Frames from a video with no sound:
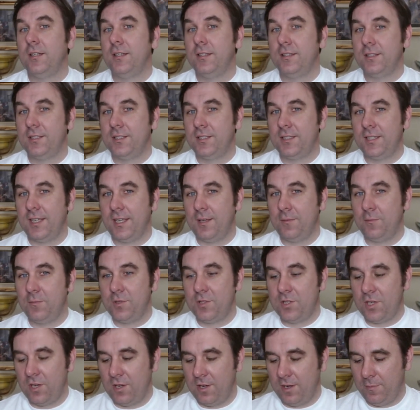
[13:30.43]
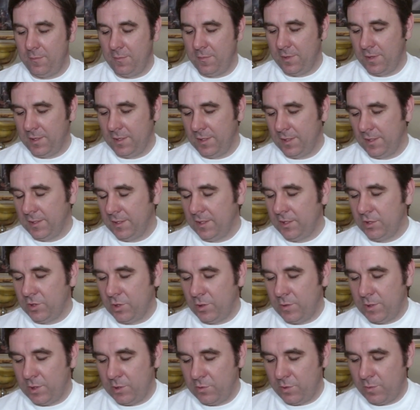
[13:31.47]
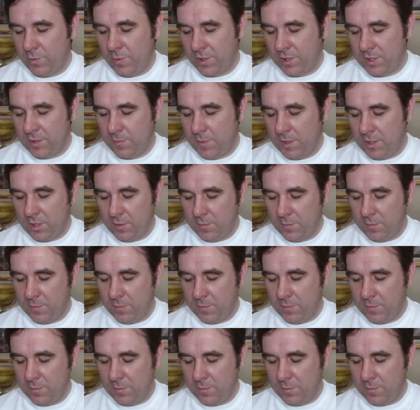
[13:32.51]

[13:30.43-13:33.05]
at the same time. So what we do is we press the